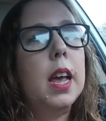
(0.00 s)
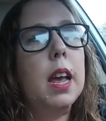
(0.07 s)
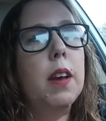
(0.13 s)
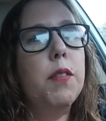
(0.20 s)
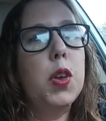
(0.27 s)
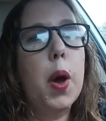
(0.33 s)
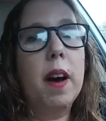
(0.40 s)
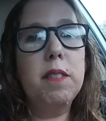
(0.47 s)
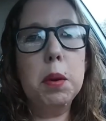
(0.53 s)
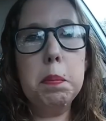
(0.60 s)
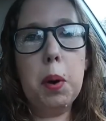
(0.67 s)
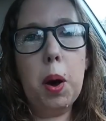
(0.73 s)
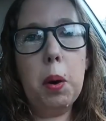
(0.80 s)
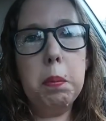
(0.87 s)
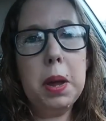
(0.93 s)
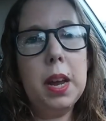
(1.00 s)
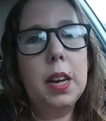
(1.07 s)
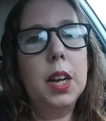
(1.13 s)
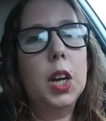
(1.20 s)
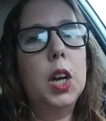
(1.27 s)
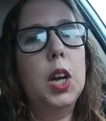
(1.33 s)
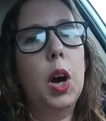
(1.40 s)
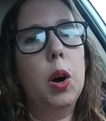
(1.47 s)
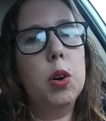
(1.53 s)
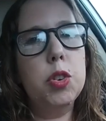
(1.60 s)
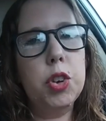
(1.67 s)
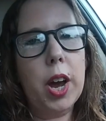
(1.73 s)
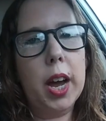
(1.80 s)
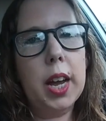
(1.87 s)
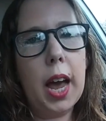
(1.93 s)
if you have a moment, go
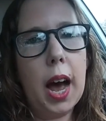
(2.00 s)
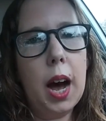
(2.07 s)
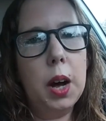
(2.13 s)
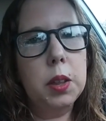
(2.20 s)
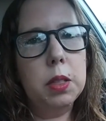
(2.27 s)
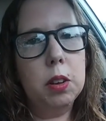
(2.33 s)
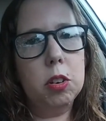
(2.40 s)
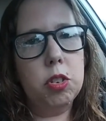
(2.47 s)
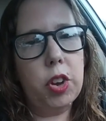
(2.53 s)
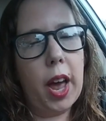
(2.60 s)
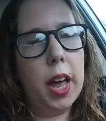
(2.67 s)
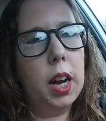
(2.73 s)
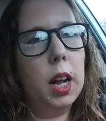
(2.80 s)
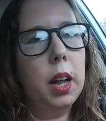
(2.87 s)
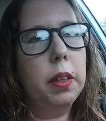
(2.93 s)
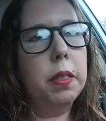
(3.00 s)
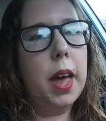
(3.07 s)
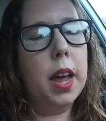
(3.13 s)
check out their channel.